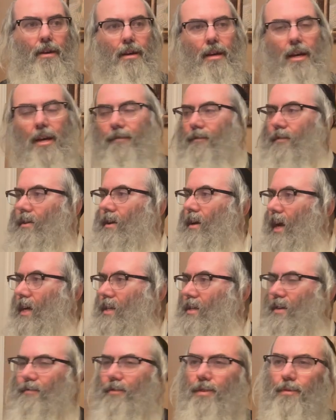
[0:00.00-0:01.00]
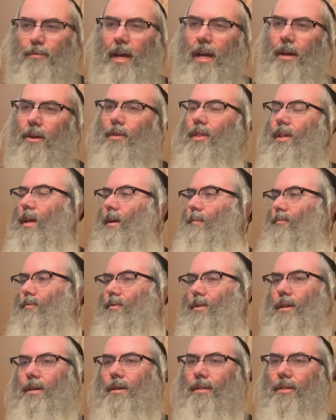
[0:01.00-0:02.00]
Every air that I
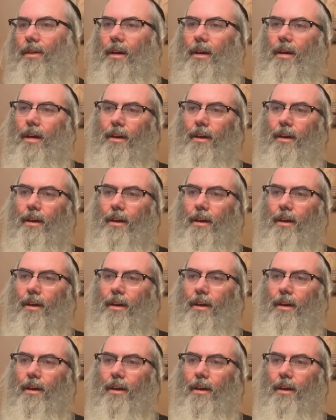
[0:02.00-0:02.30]
breathe,